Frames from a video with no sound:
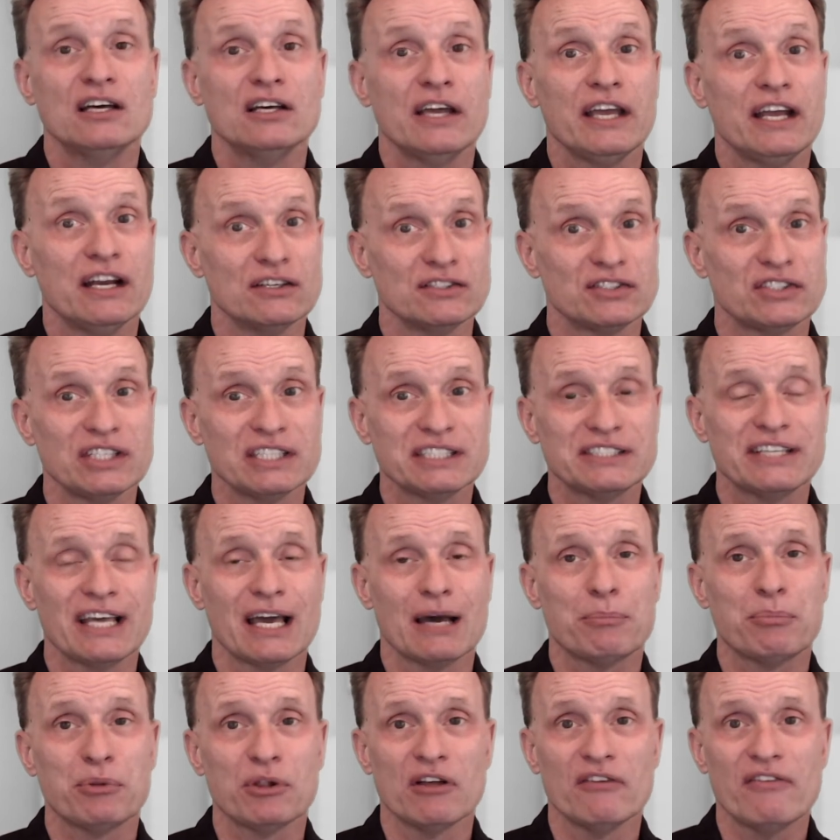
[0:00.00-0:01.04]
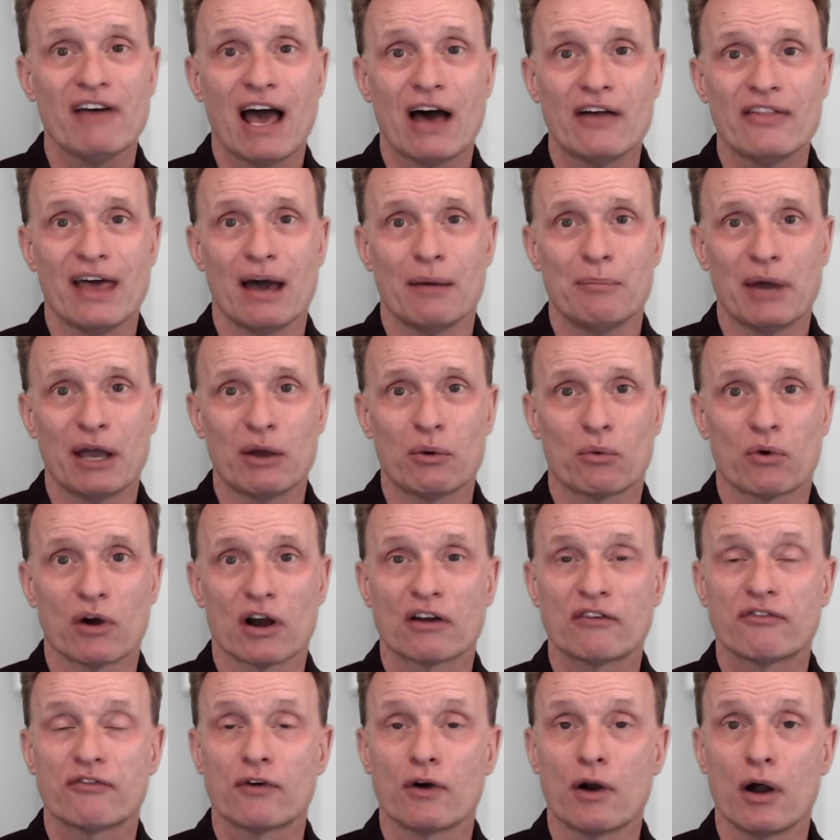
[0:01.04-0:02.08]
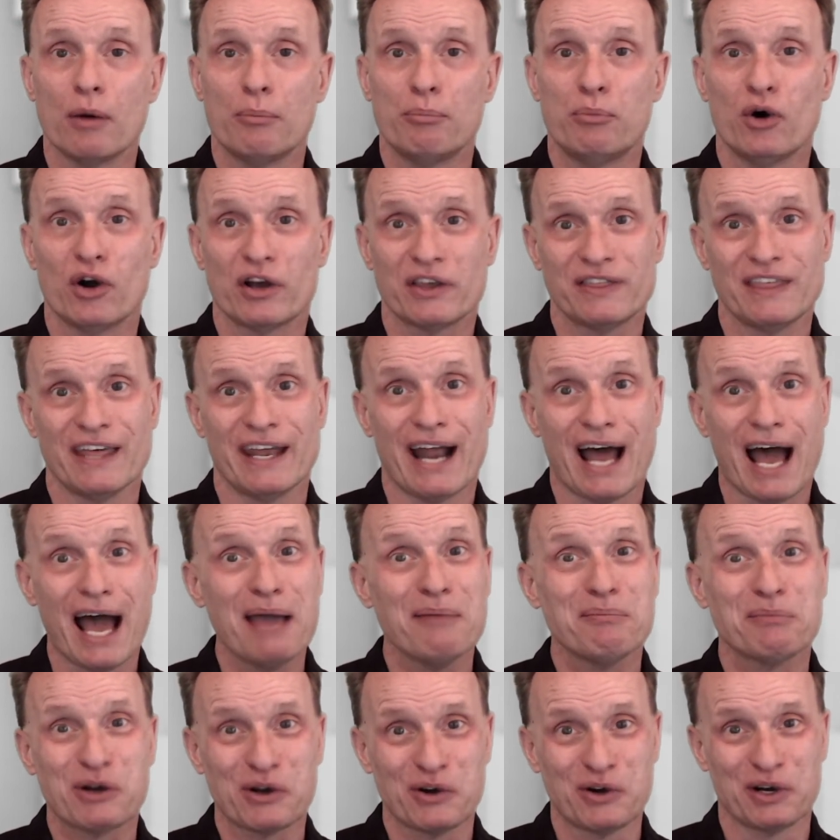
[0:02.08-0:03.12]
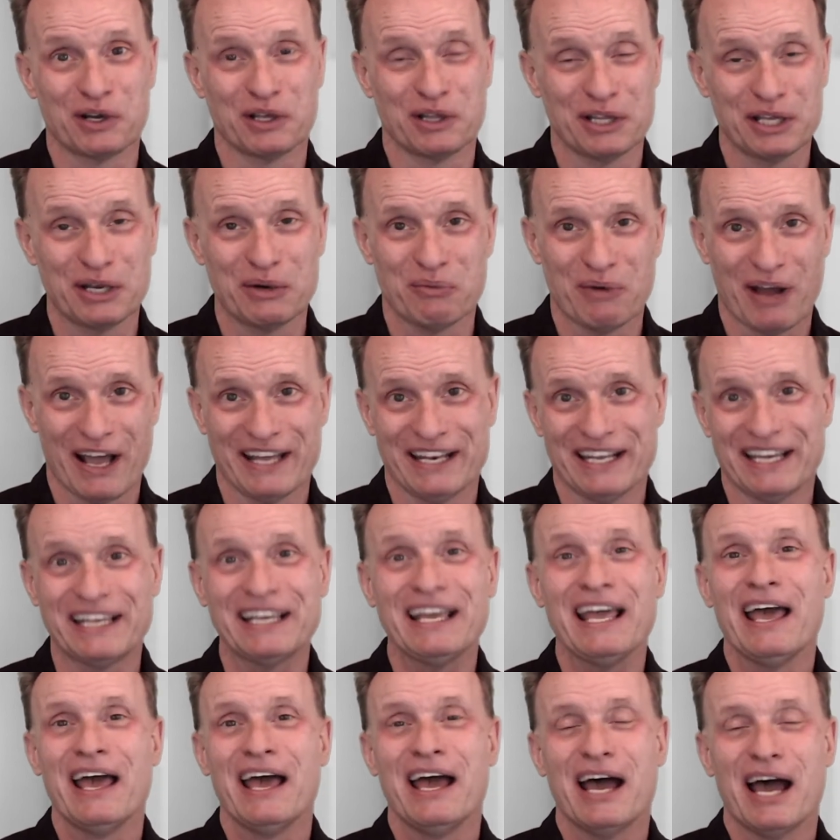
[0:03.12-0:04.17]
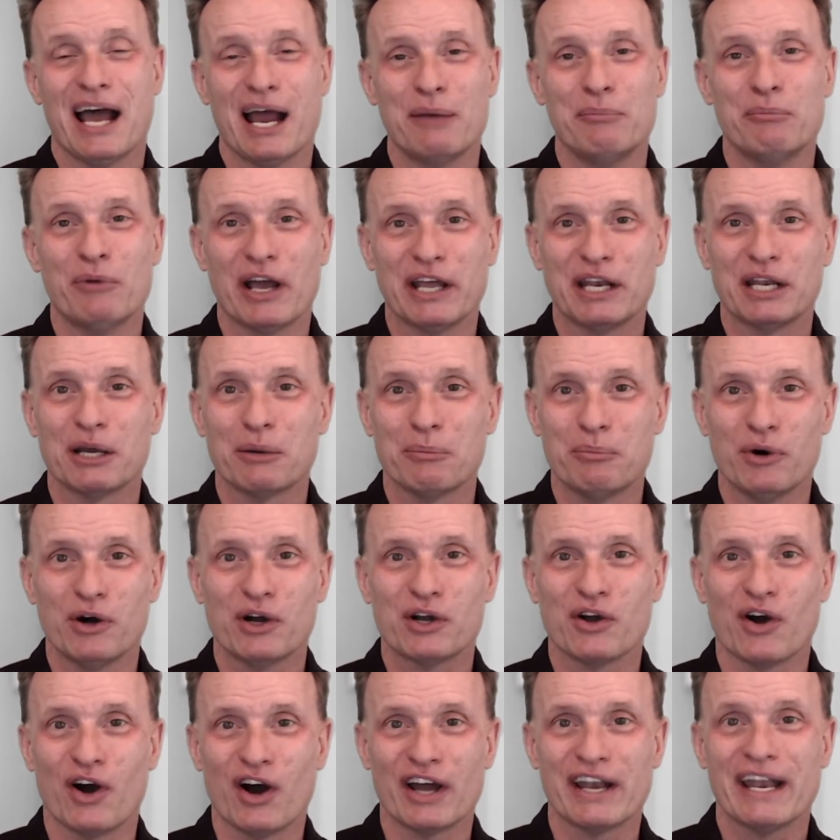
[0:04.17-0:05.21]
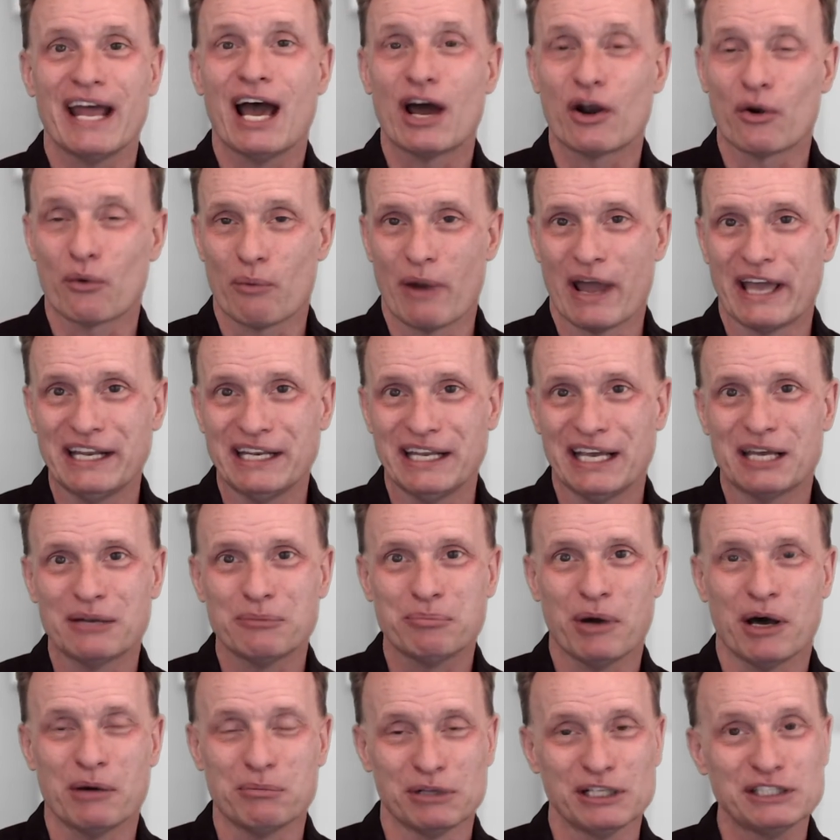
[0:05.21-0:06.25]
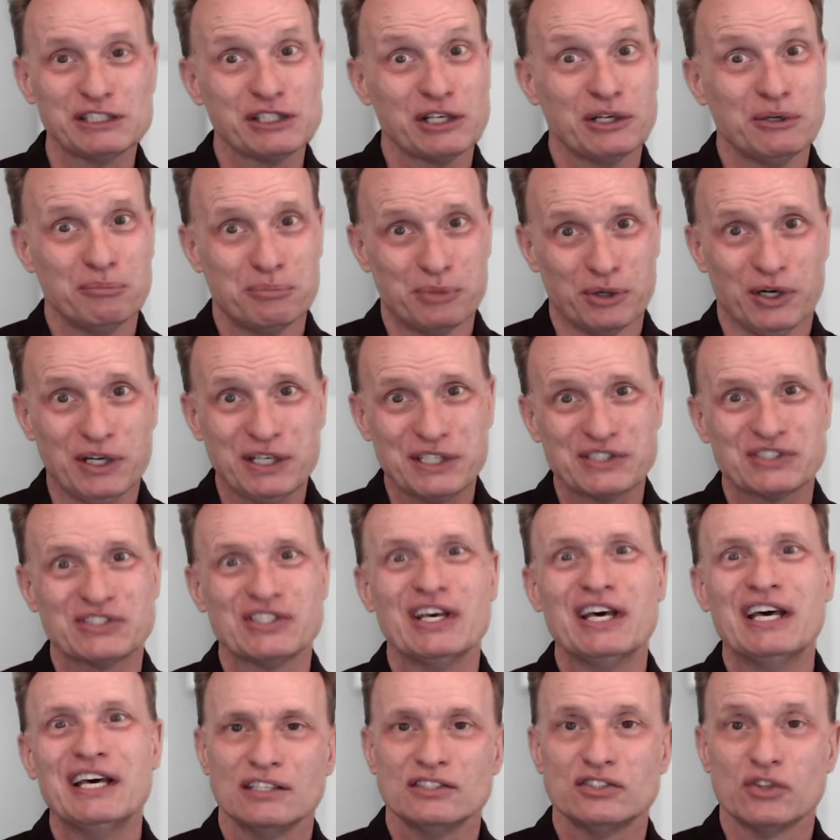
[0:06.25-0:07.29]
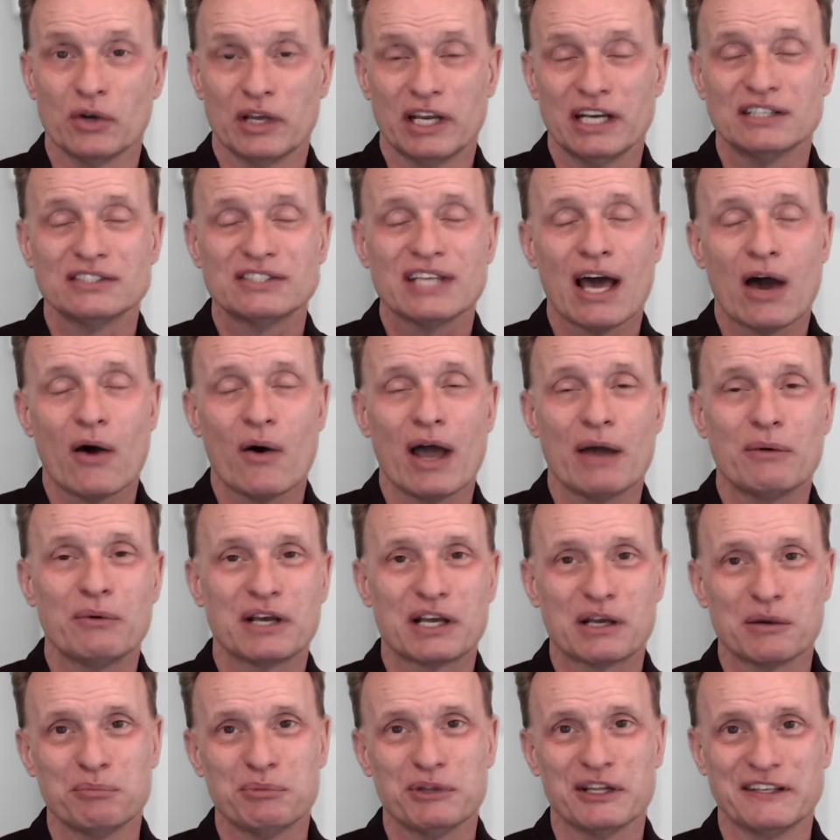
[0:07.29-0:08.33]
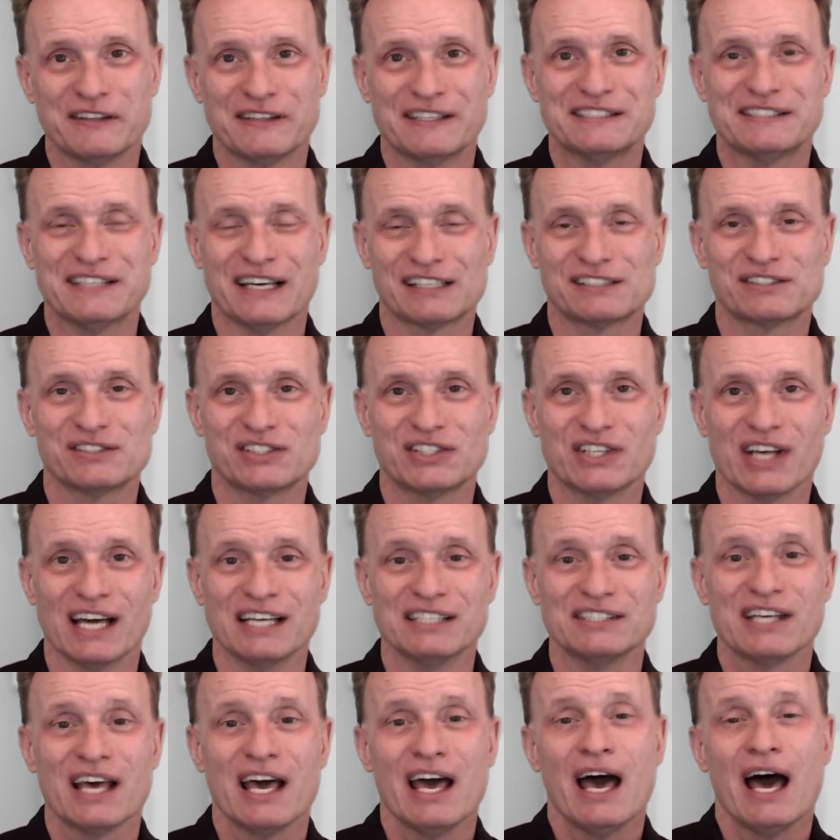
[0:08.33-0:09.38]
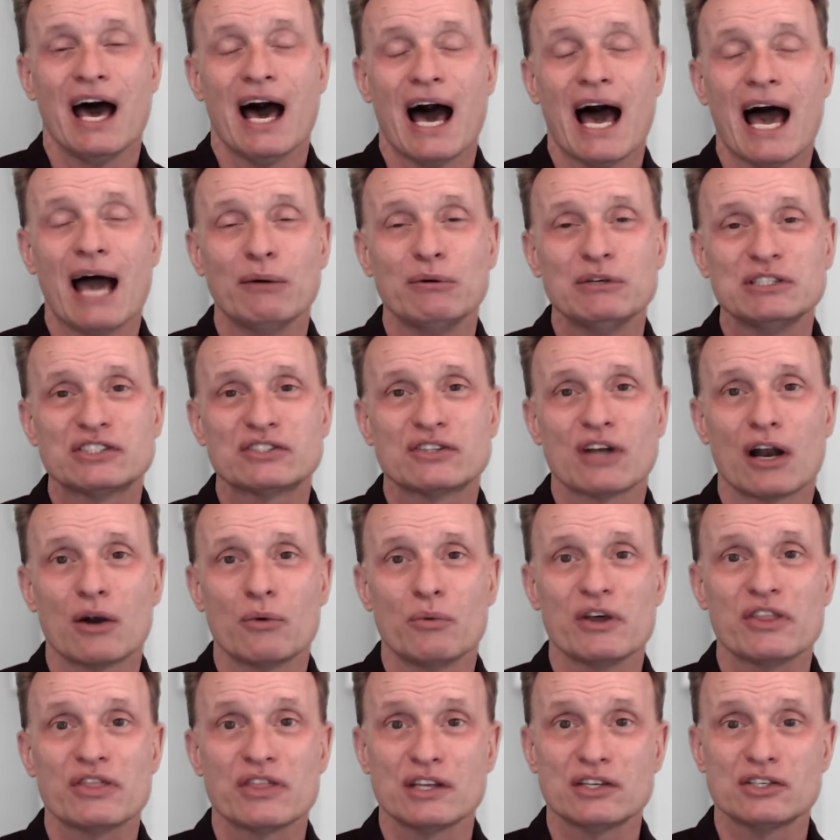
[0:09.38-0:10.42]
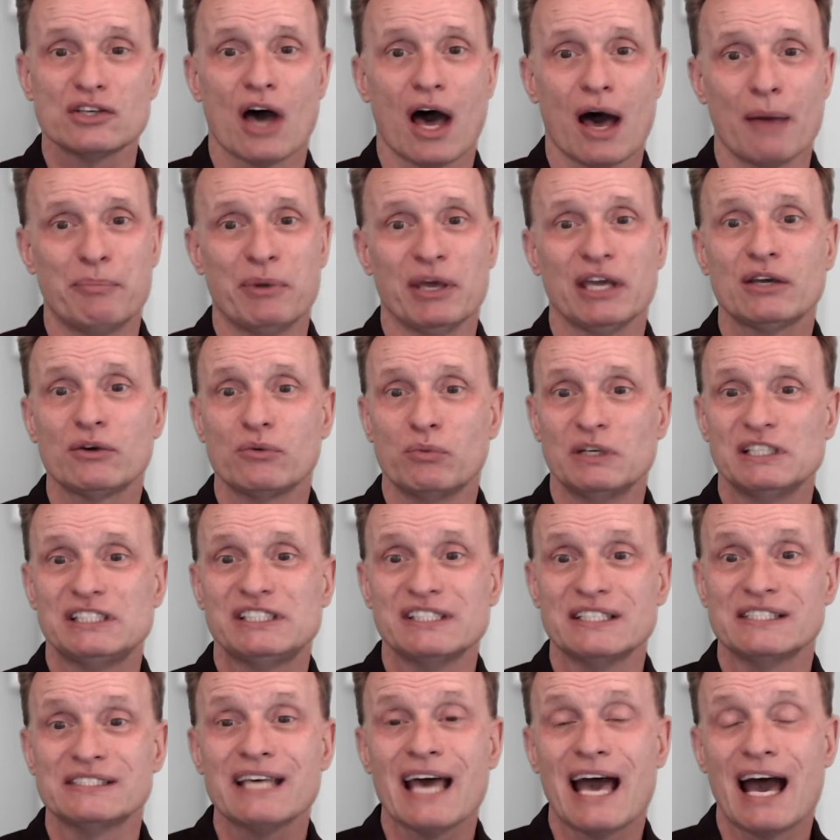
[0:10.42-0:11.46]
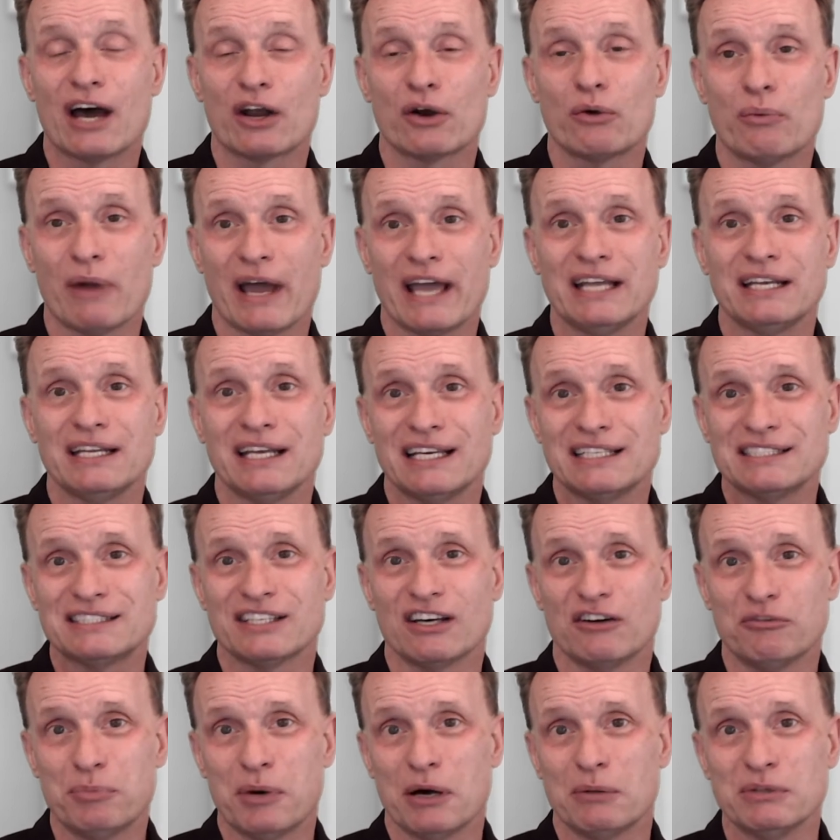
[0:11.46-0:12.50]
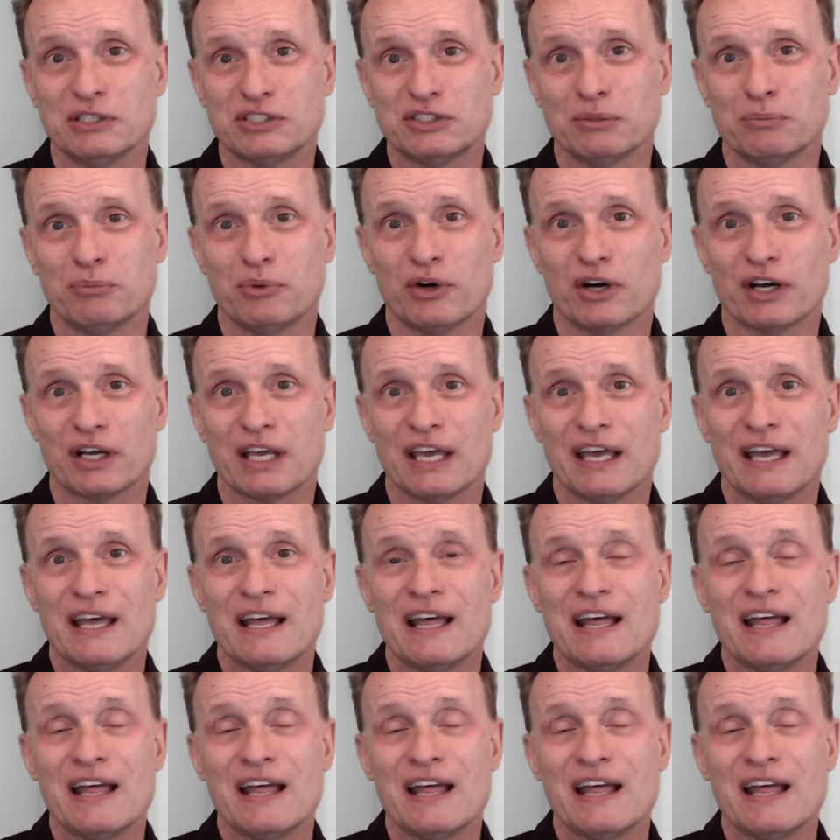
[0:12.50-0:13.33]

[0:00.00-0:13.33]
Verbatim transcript: Here's an example of how that might work for a book that I'm currently writing. I'm writing a book on how to write and publish books. So here's how I would complete this exercise I would start with the topic, which is how to write and self publish a book.